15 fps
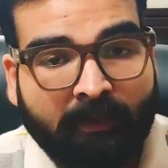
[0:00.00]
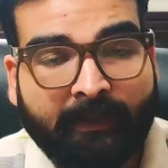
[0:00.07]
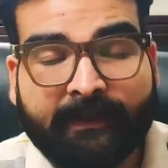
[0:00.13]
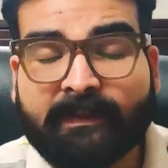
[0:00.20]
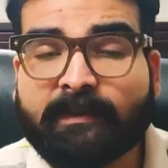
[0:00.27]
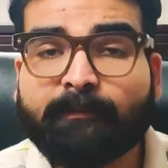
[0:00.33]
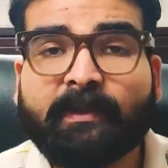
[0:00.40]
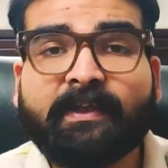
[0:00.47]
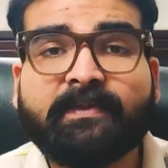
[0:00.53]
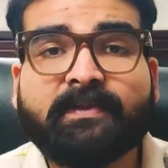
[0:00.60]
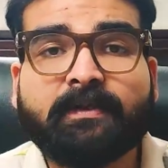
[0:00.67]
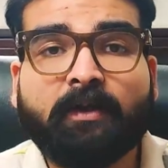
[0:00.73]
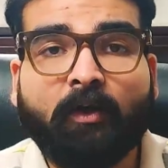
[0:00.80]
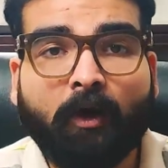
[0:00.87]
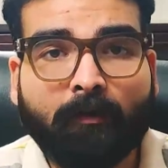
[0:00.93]

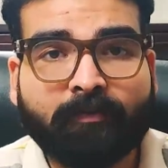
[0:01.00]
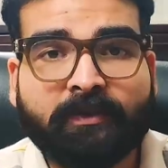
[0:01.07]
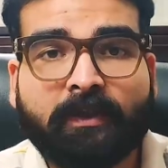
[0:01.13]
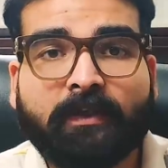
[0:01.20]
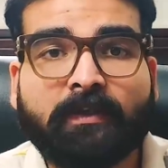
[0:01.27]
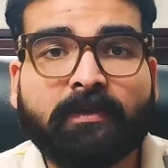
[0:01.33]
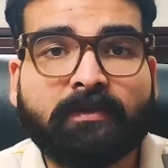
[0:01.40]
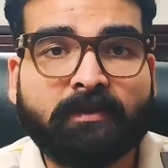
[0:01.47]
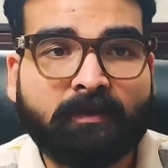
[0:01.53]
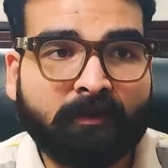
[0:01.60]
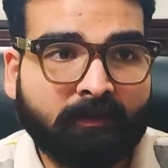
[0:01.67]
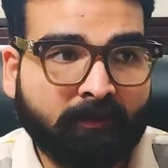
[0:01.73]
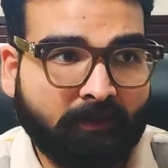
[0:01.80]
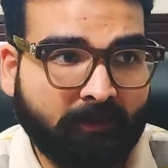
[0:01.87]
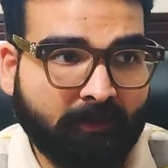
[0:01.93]
enemies, obstacles,
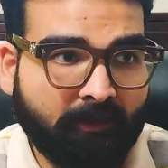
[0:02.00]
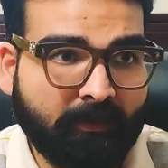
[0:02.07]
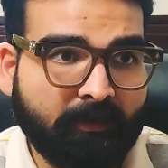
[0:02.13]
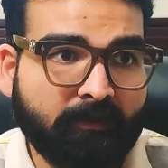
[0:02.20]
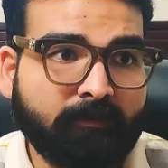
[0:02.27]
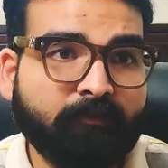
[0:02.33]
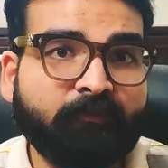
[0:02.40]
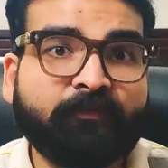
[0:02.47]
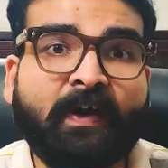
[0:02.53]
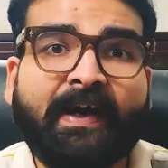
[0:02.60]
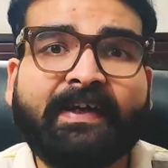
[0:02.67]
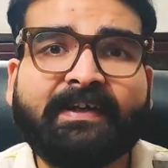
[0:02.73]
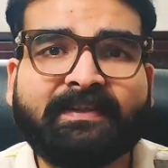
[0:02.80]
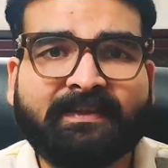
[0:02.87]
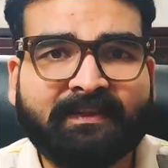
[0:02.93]

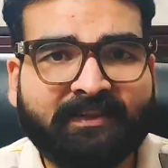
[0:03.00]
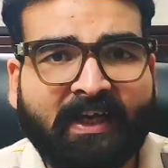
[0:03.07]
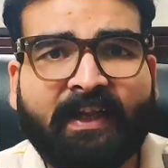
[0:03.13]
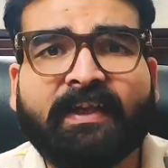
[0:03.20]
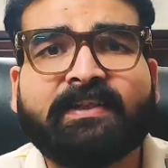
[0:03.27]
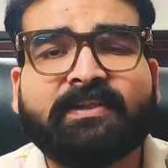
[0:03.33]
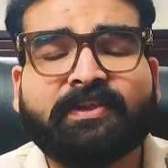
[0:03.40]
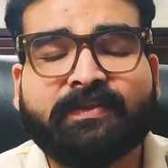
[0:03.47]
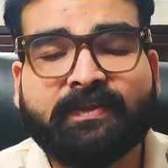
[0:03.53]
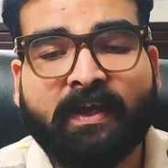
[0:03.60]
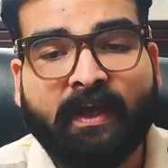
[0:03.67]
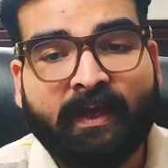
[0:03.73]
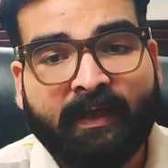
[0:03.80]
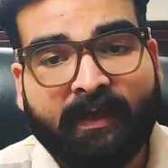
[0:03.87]
fights, challenges.